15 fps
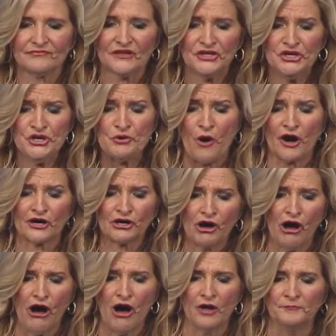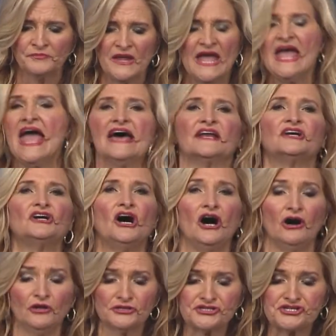You are called. And a
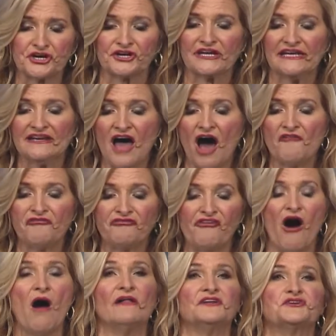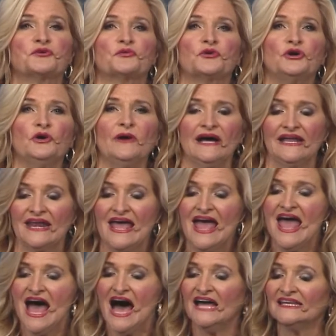culture cannot fall into ruin
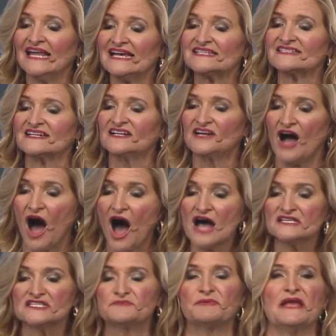unless God's